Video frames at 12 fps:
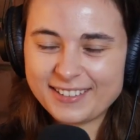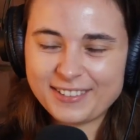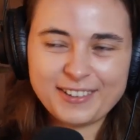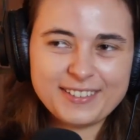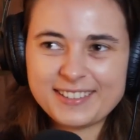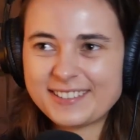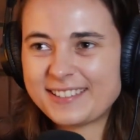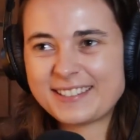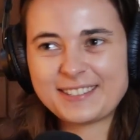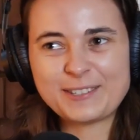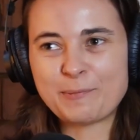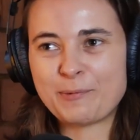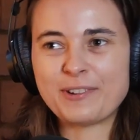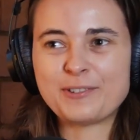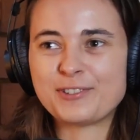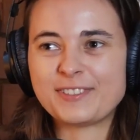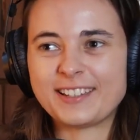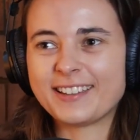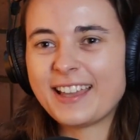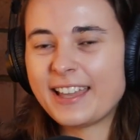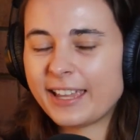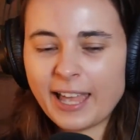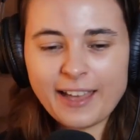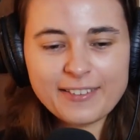Oh, that's super interesting.
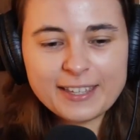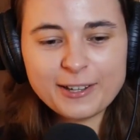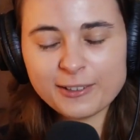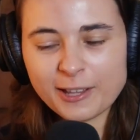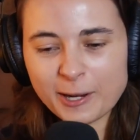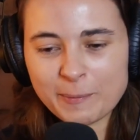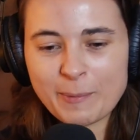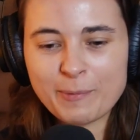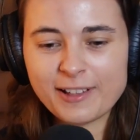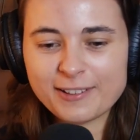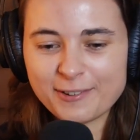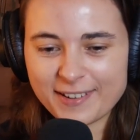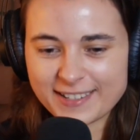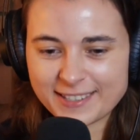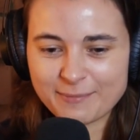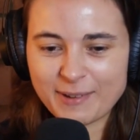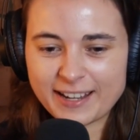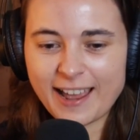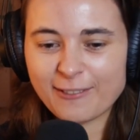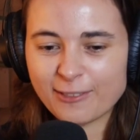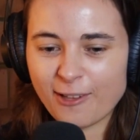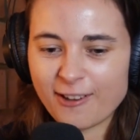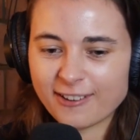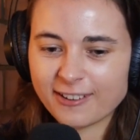Yeah, I think a lot of people underestimate how
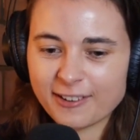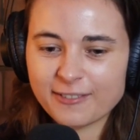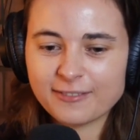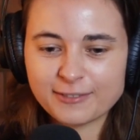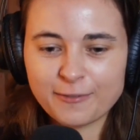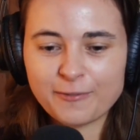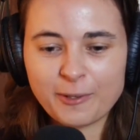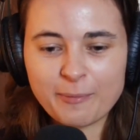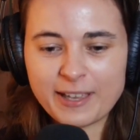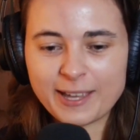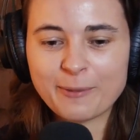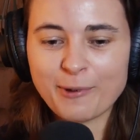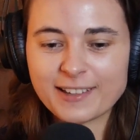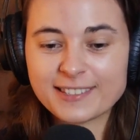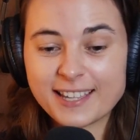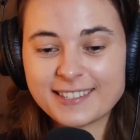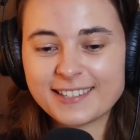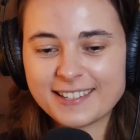long the filmmaking process